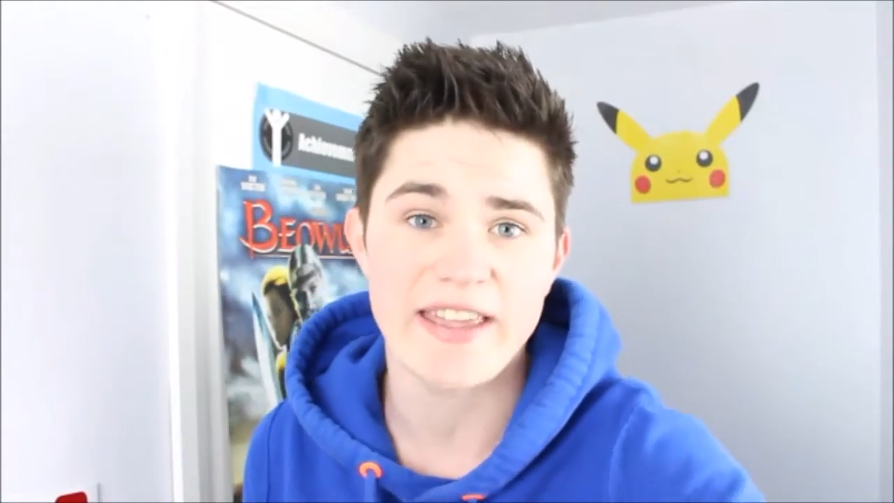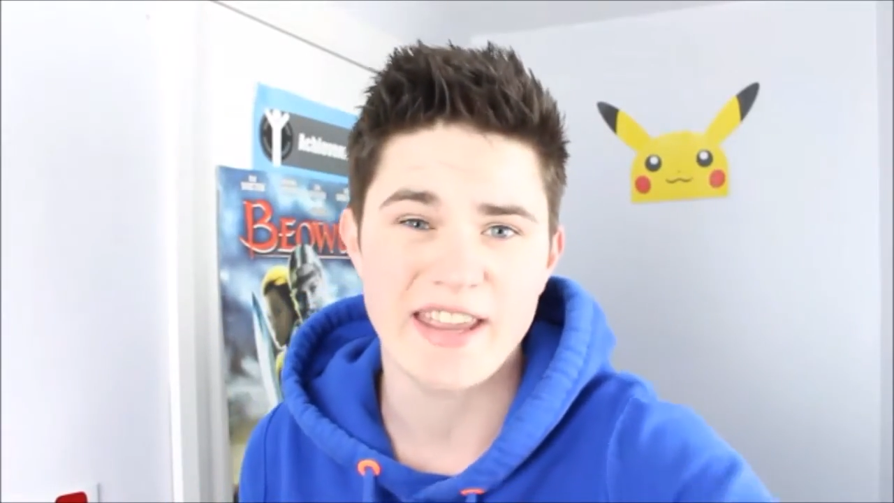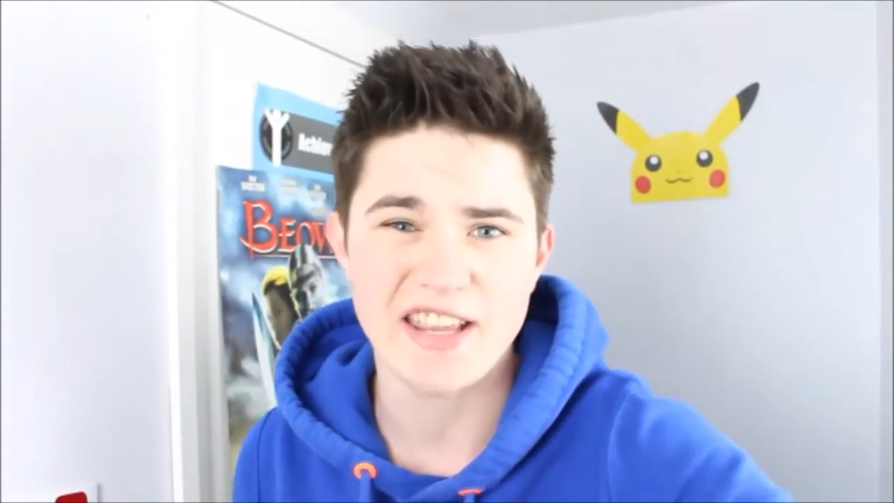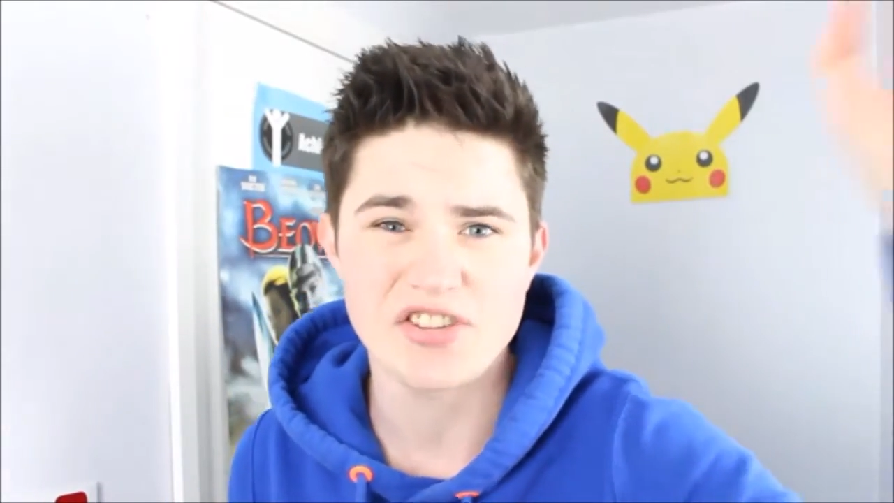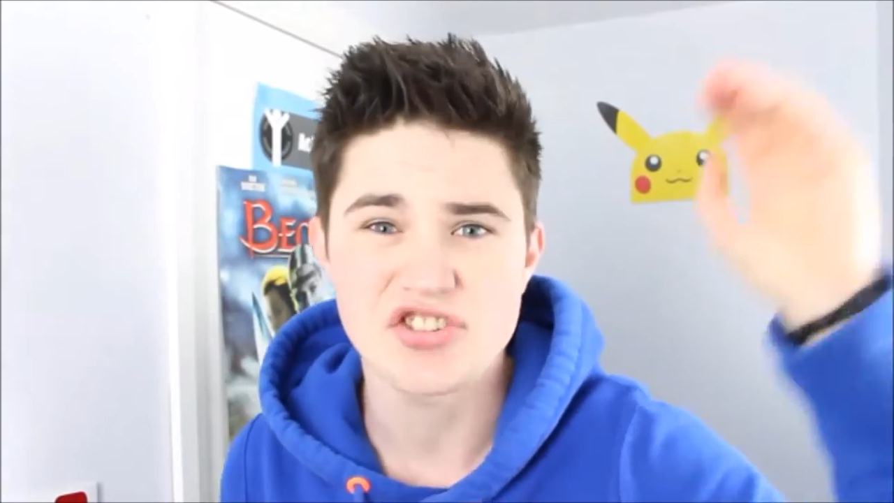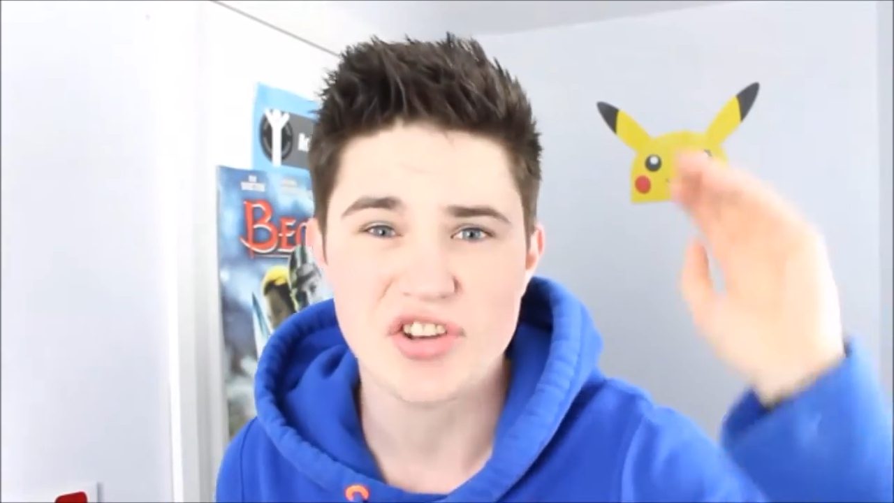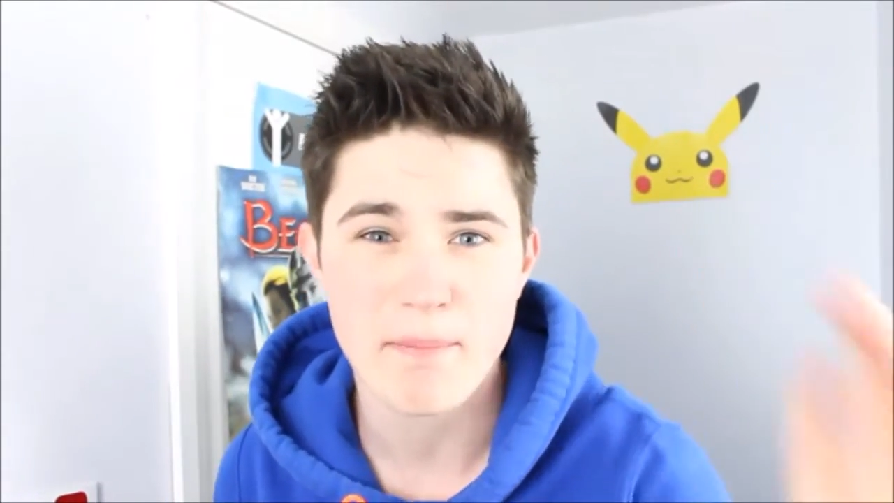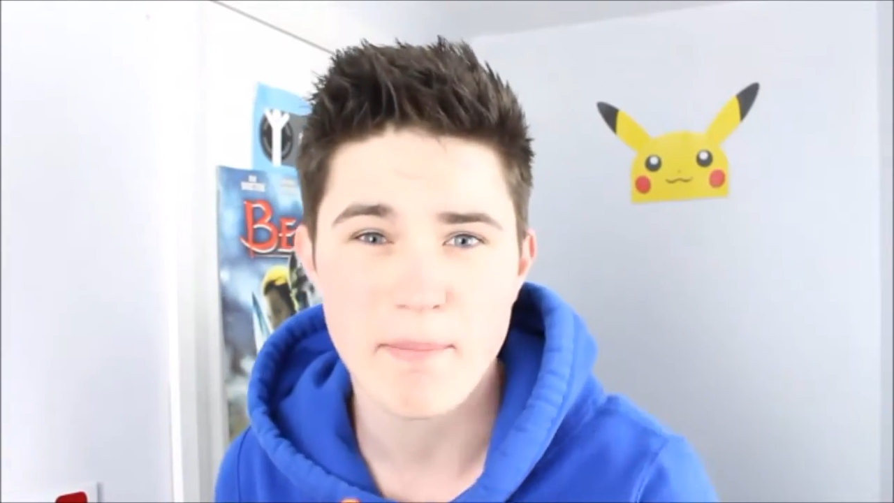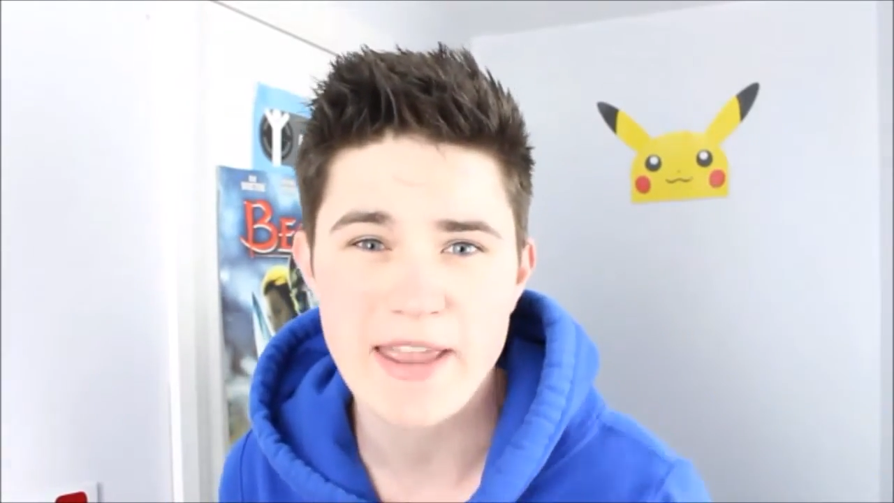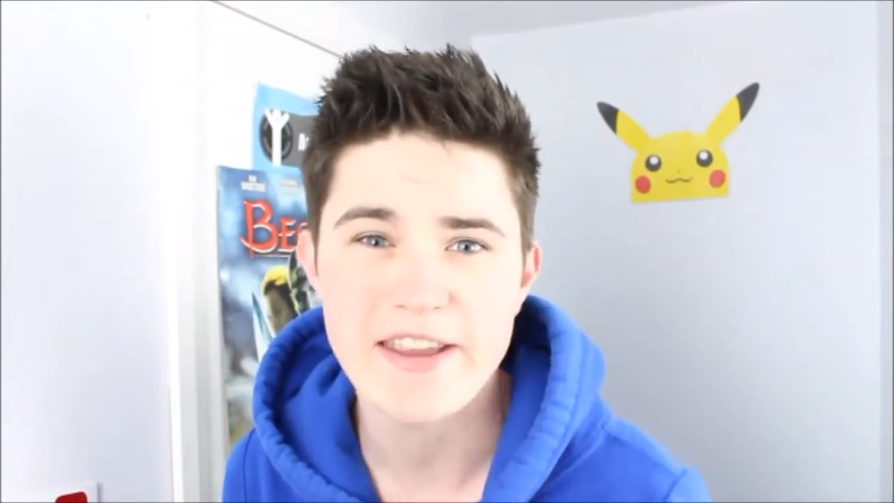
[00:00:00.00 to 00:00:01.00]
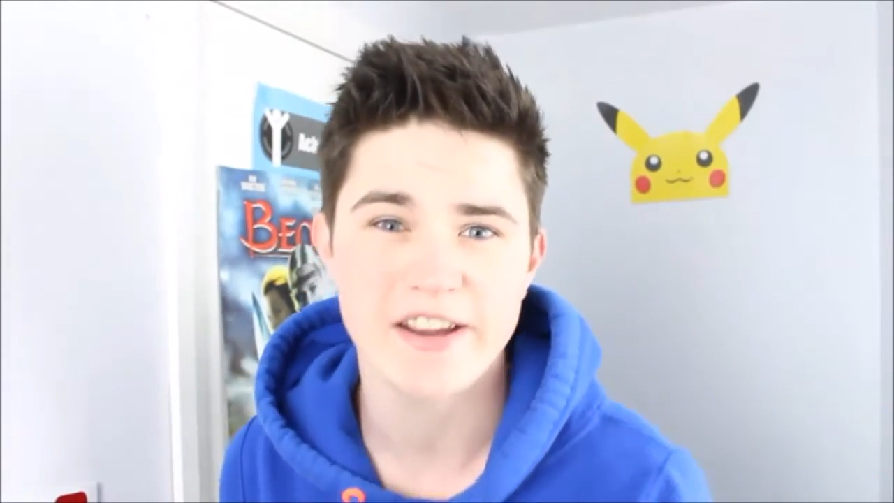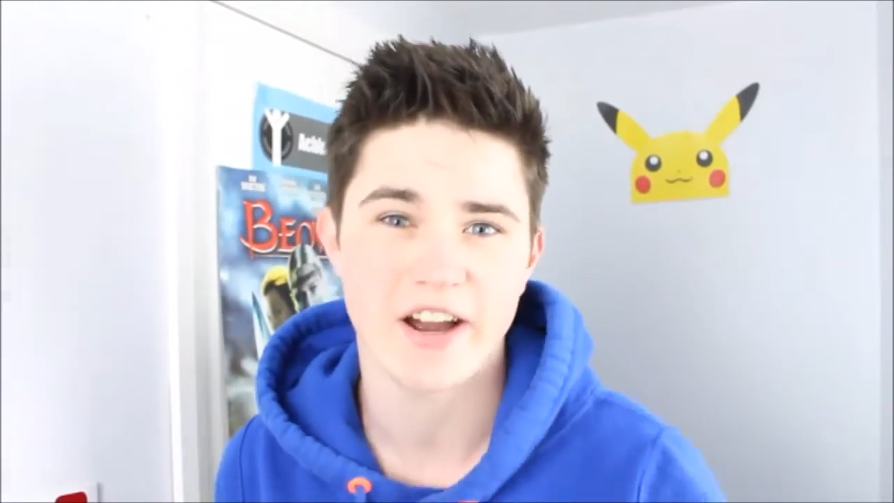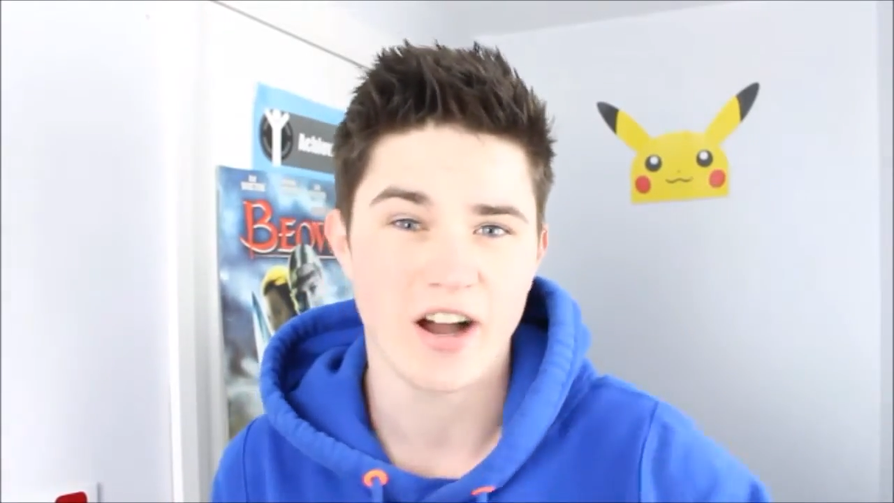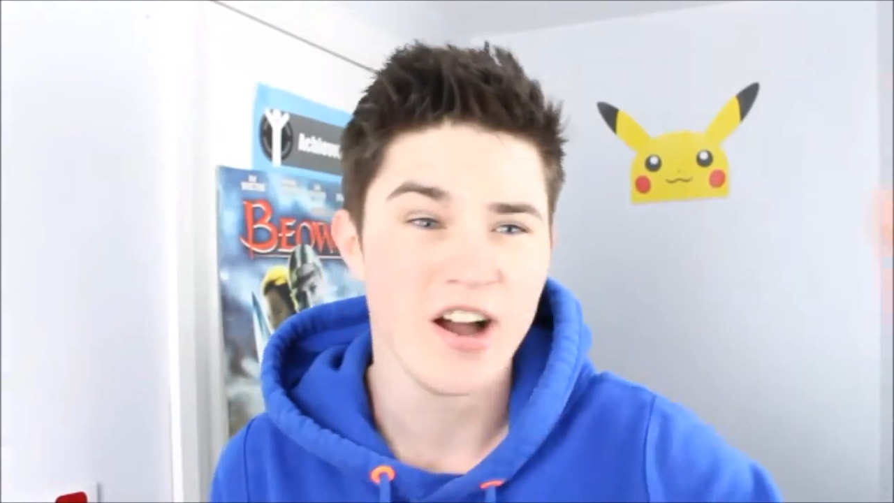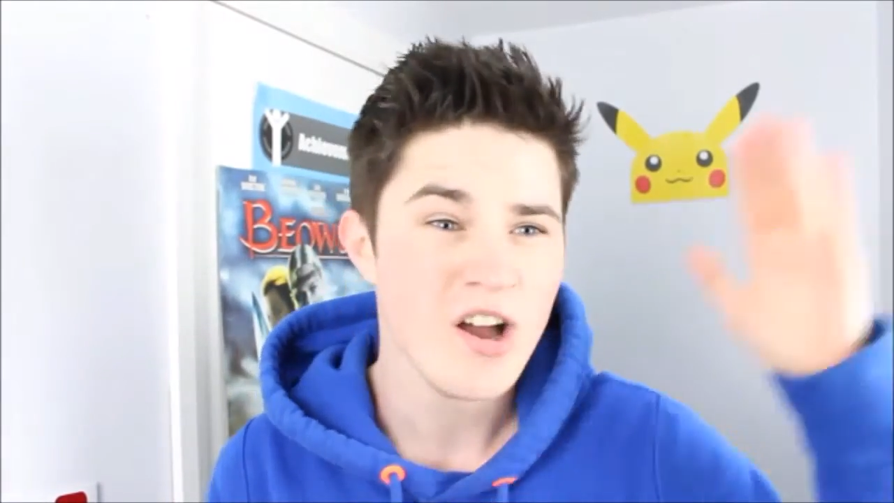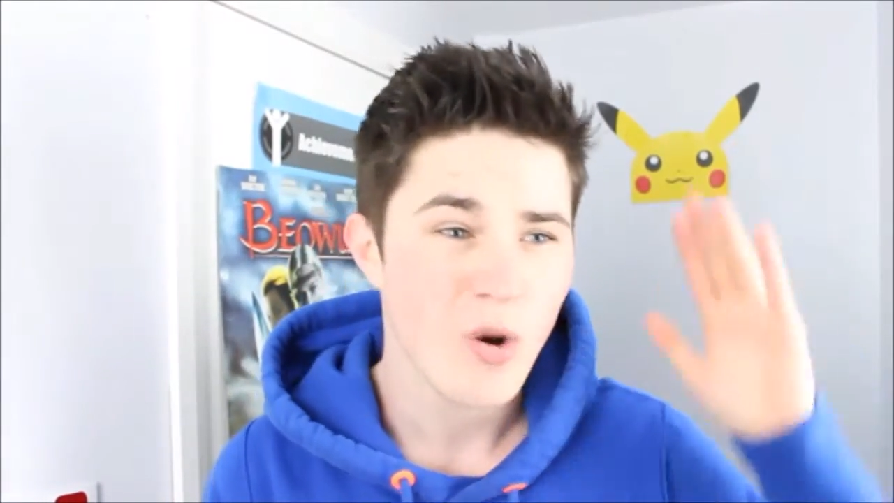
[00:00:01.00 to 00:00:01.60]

in Jamaica.